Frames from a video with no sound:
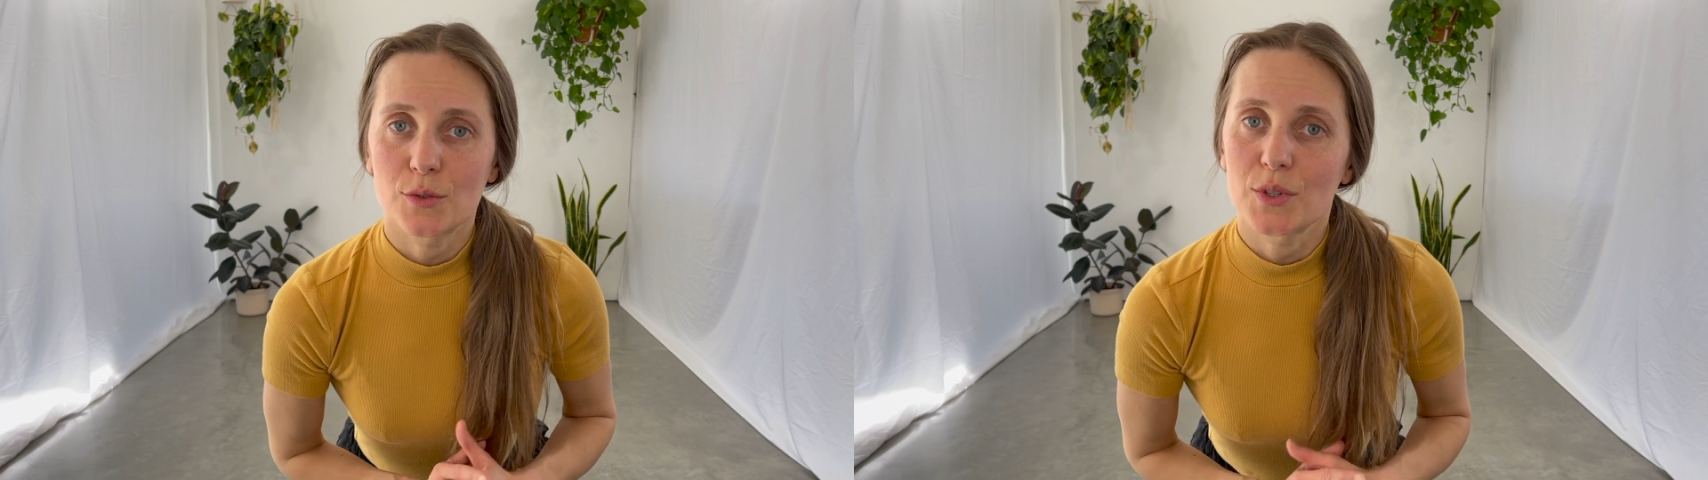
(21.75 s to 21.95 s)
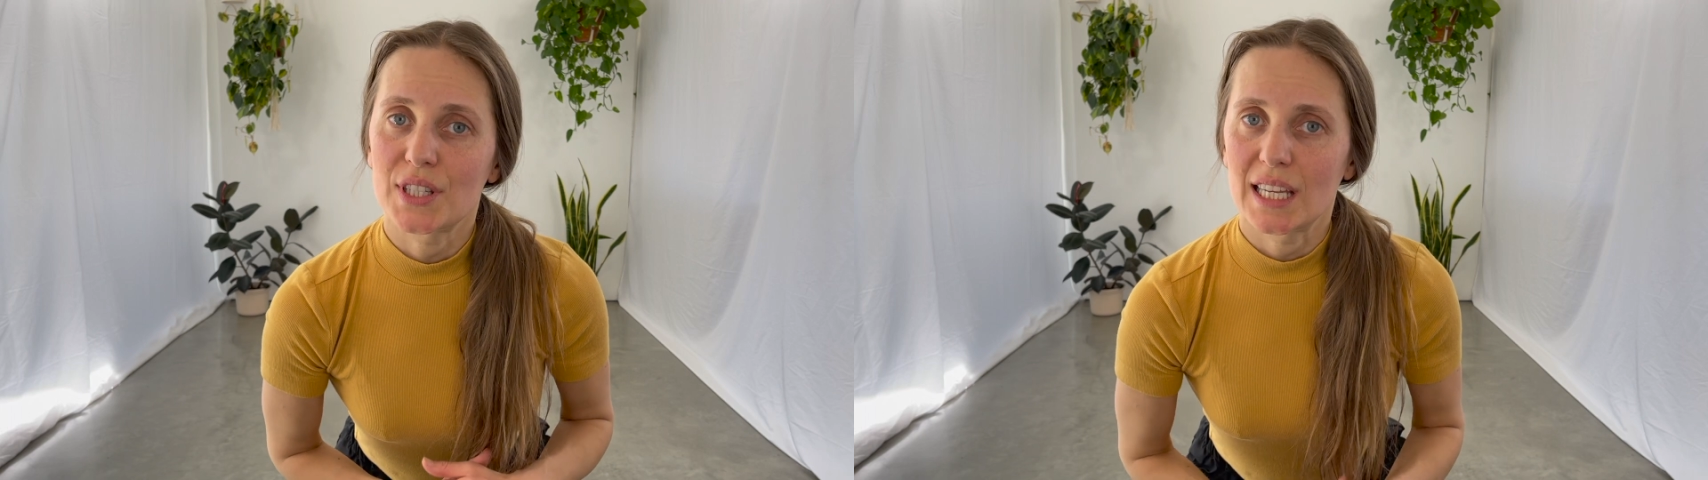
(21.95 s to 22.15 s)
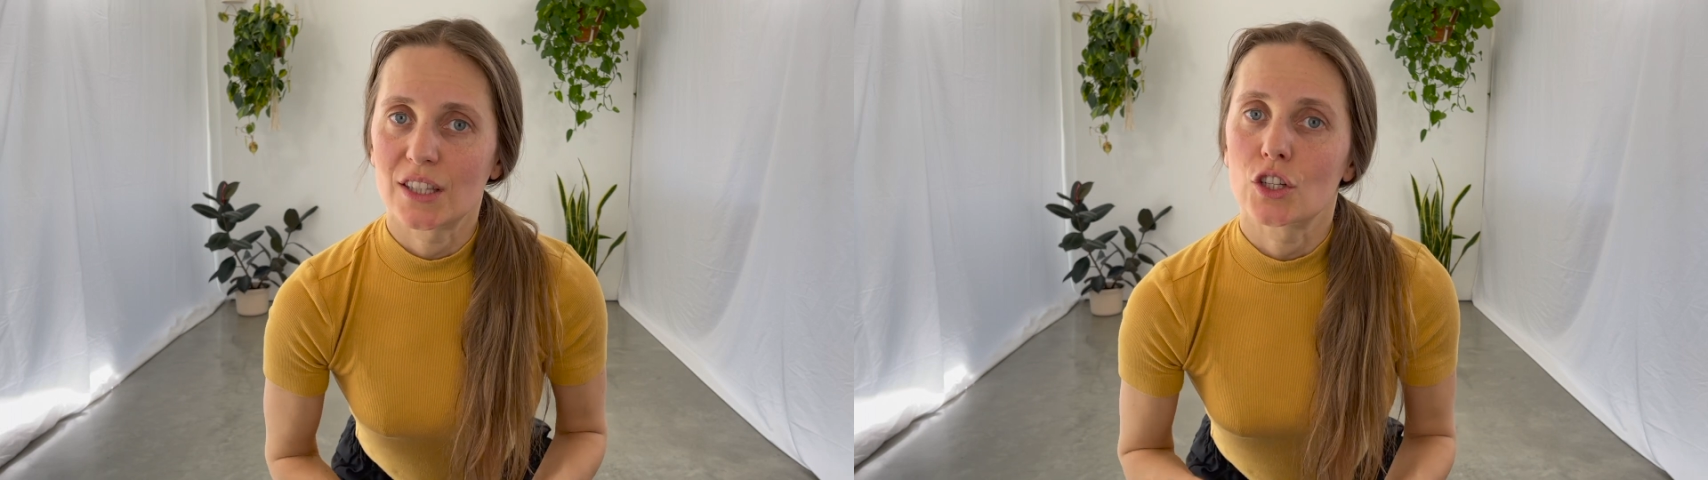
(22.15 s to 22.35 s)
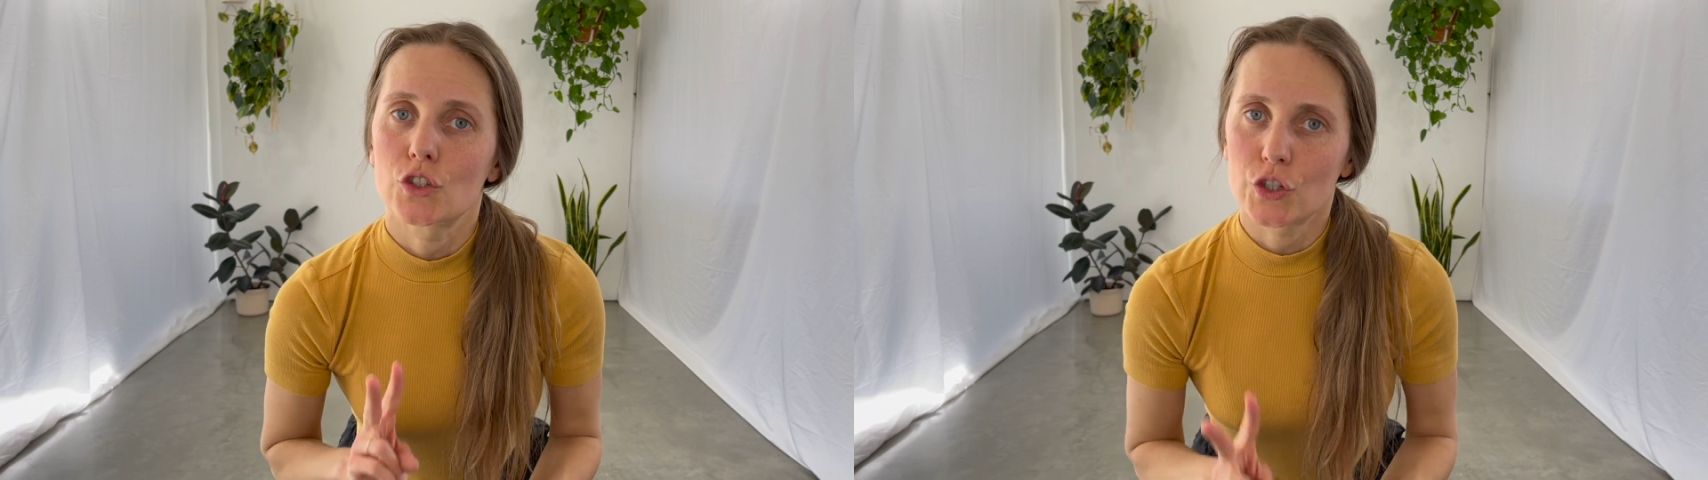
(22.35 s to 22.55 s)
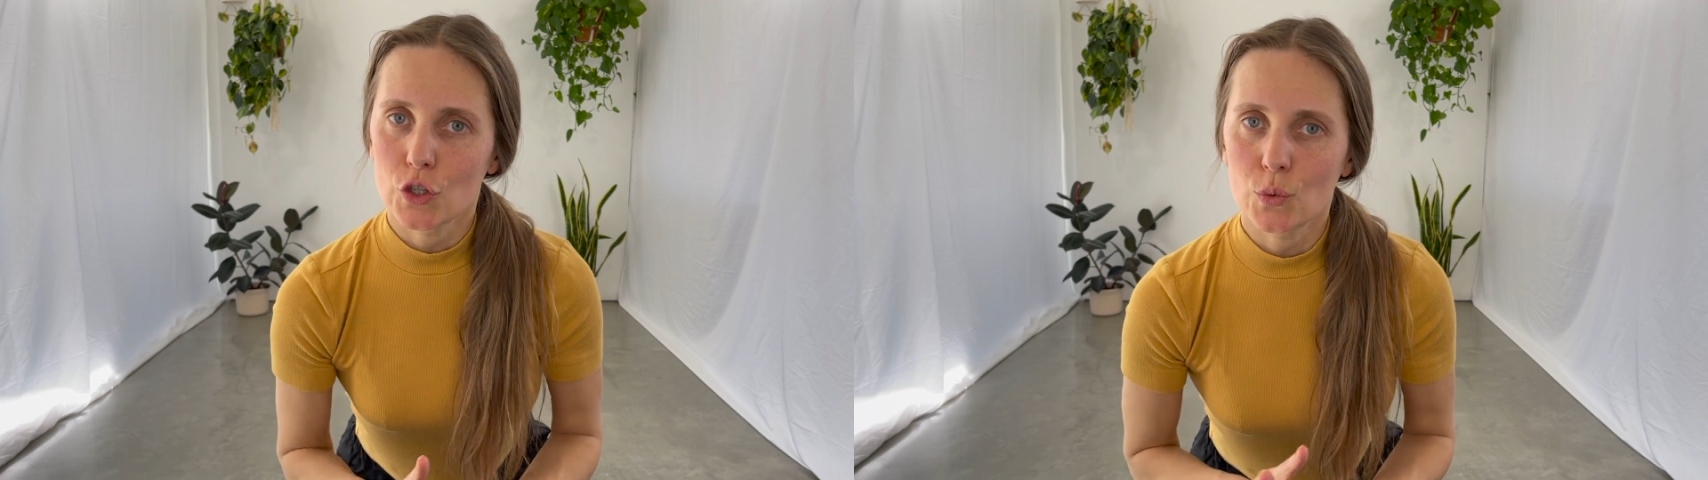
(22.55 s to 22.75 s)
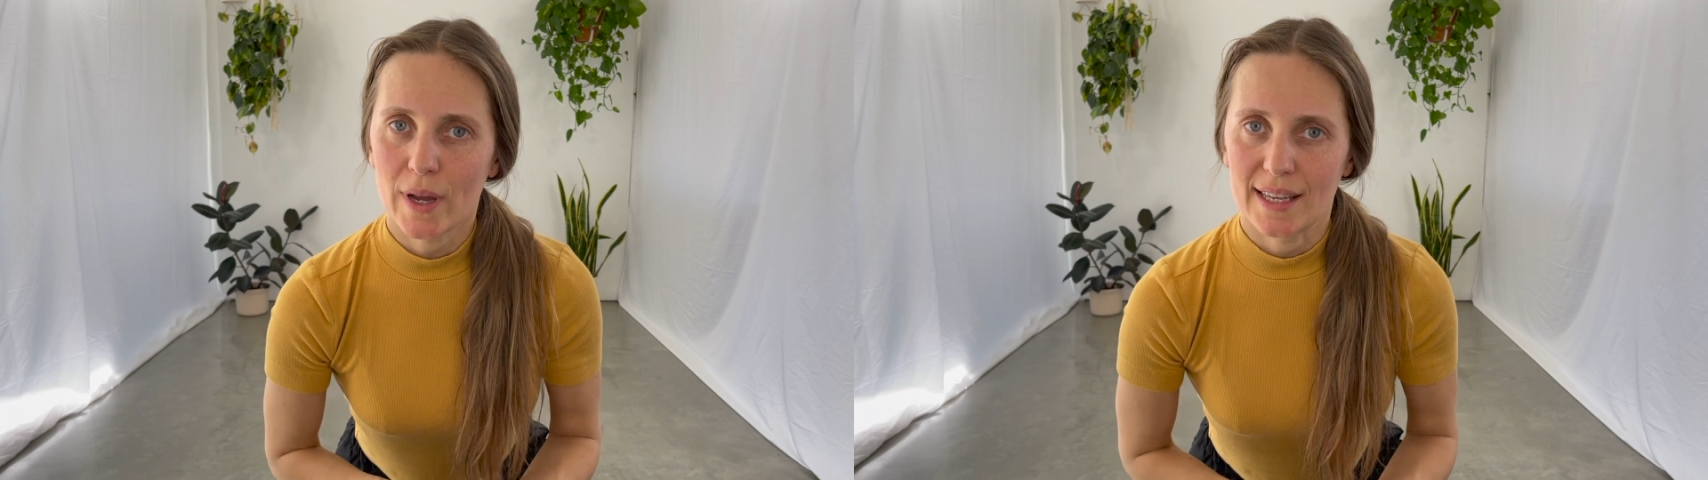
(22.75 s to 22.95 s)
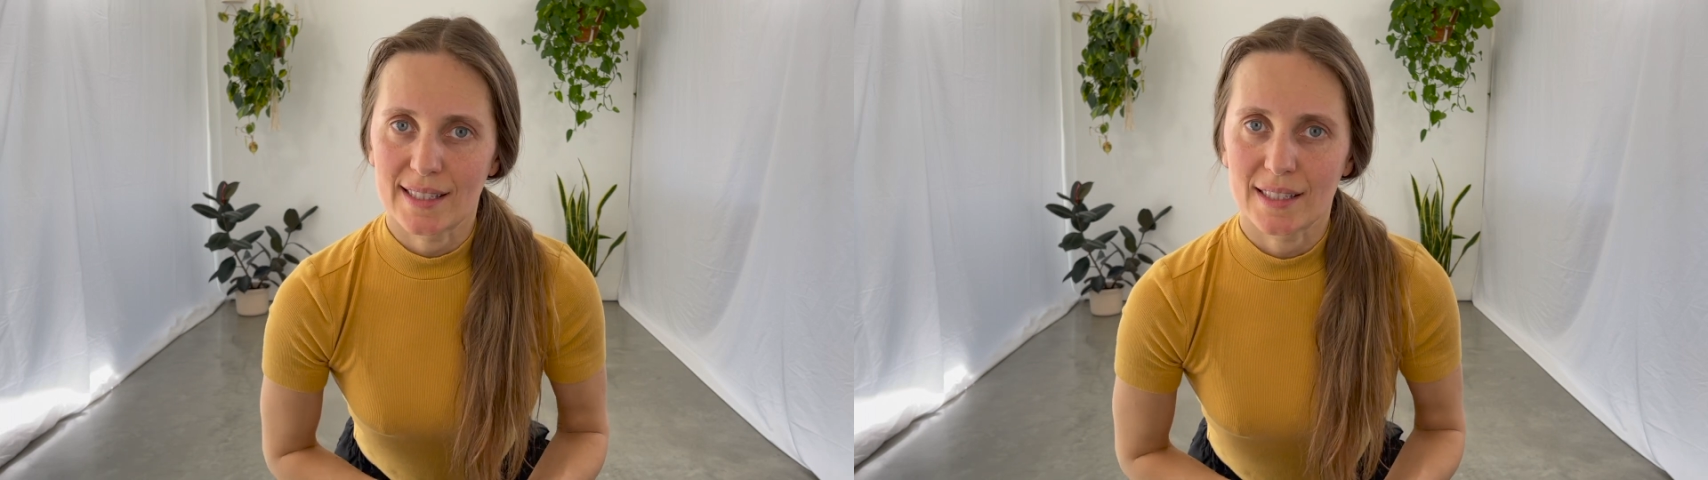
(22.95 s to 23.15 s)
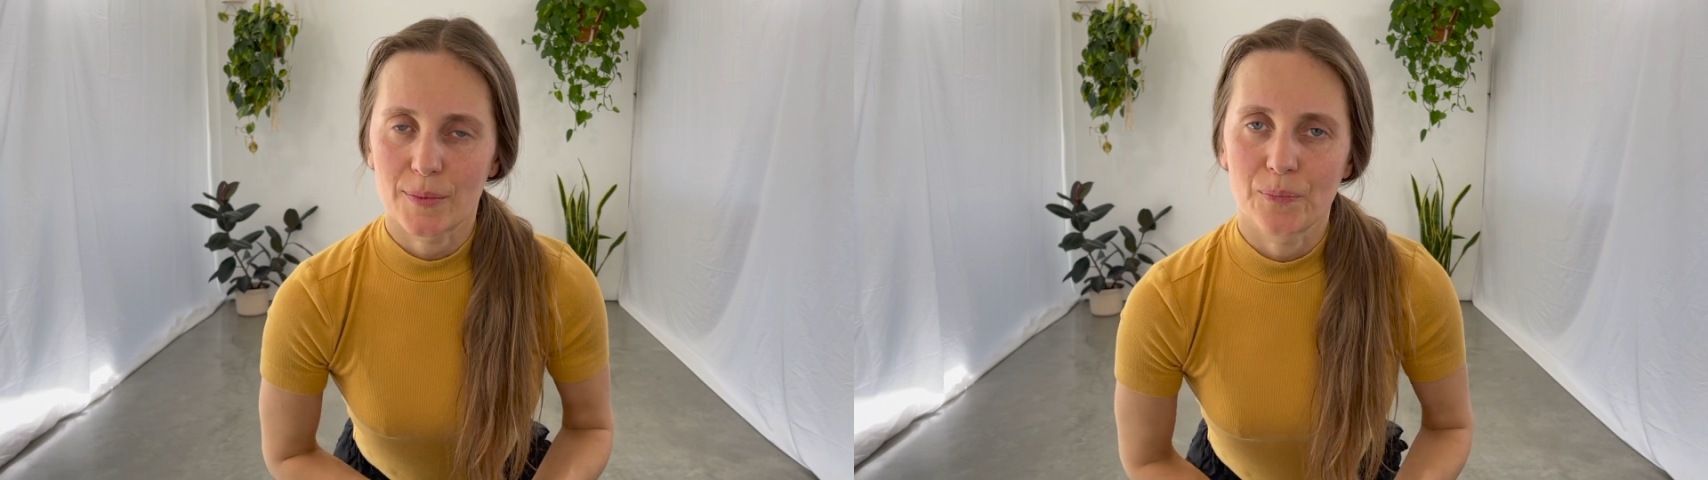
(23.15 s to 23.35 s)
routine two
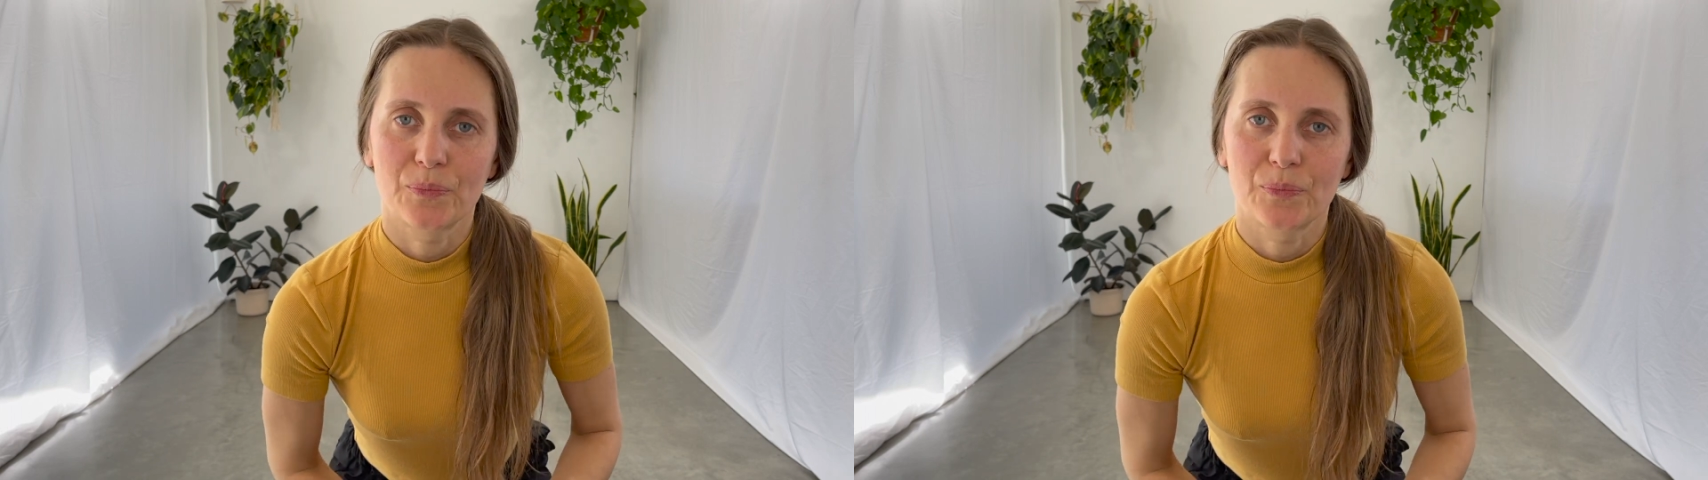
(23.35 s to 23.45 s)
ways.